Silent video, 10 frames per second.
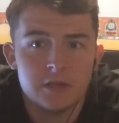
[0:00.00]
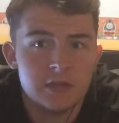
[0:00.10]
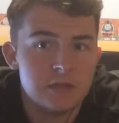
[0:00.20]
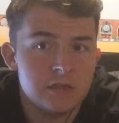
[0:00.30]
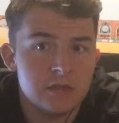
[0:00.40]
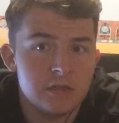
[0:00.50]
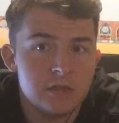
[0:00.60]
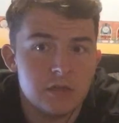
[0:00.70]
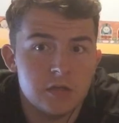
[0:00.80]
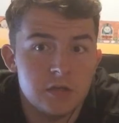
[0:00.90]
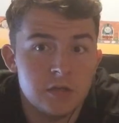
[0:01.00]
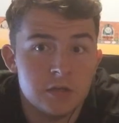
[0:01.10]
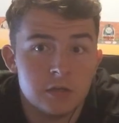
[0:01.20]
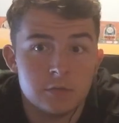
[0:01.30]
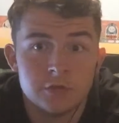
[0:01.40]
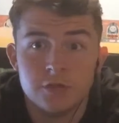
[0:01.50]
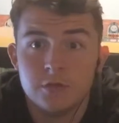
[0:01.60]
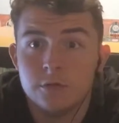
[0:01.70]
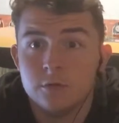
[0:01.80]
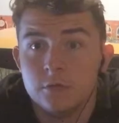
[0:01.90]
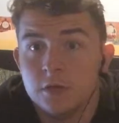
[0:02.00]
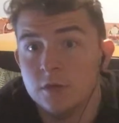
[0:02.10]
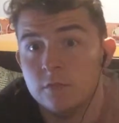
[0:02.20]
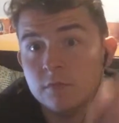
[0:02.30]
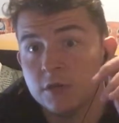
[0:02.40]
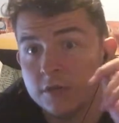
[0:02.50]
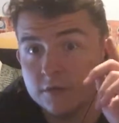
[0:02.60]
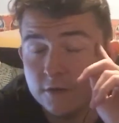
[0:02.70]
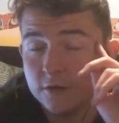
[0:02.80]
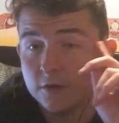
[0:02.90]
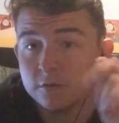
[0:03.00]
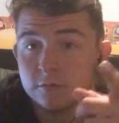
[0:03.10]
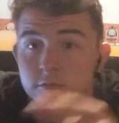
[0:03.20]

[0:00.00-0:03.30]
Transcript: and yeah, I'll see you in my next video.